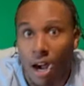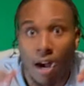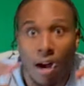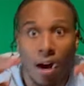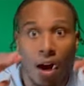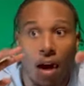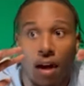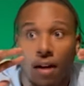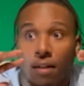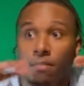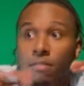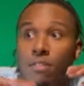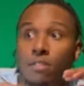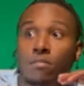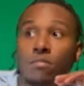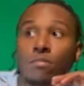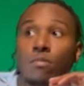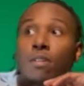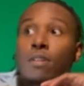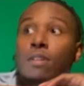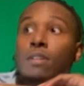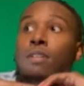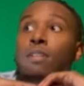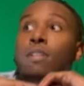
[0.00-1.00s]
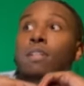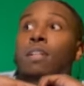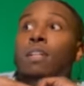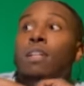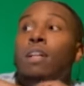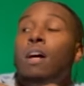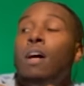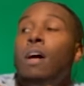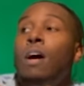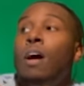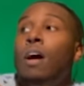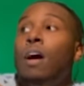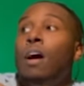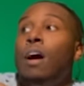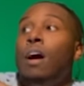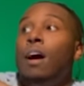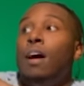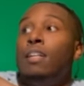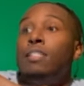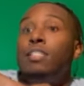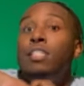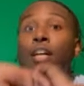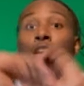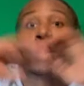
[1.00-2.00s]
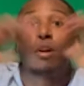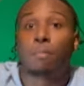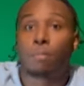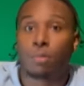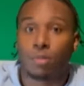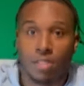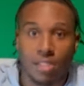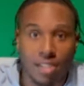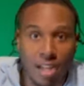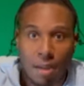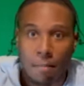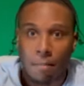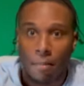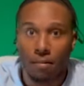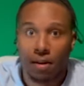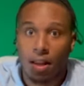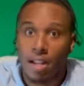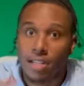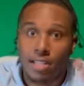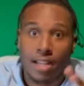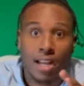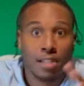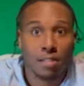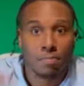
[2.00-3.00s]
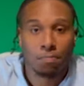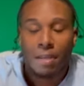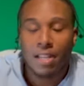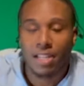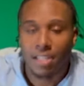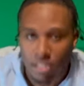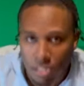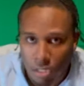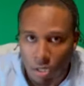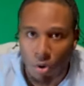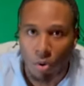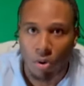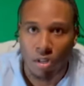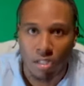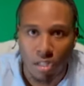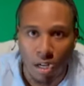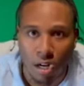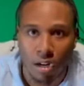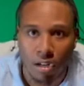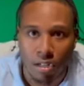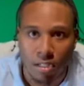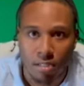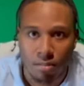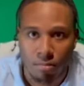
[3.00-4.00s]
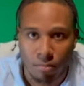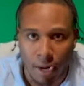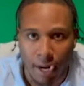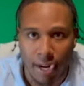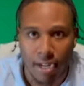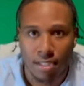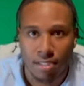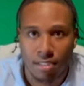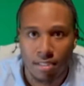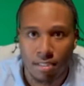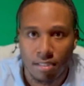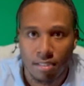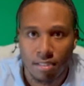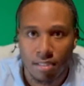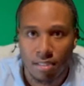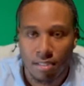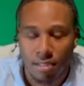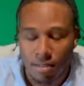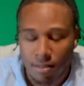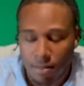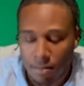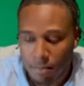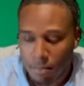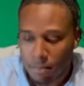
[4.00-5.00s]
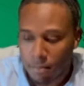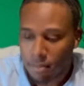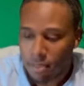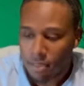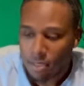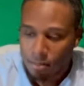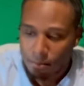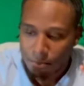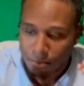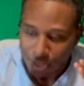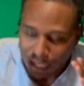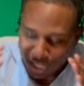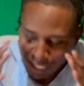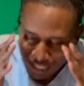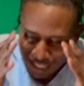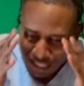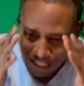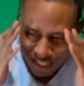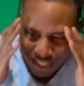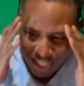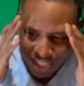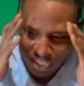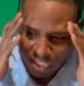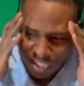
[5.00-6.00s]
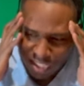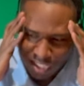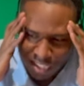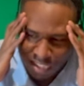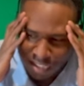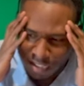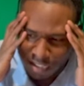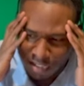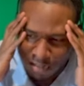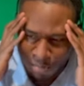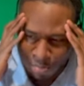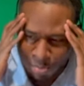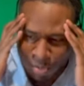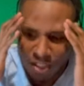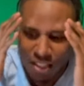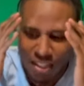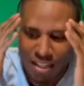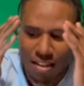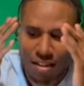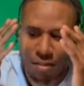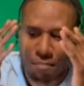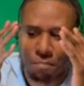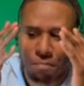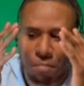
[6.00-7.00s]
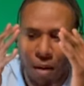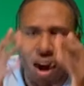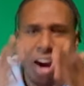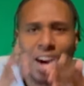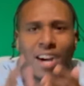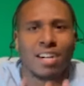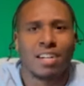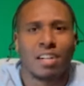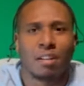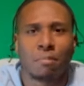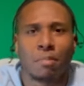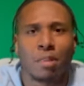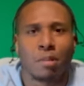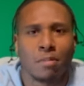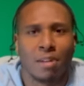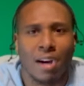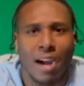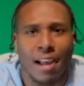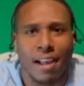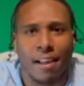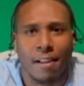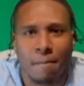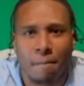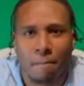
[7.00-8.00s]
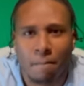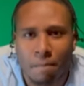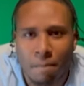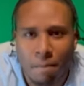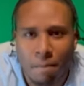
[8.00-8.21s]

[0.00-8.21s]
a terrible statement. That's been going on, right? But it's really boggling me. Like,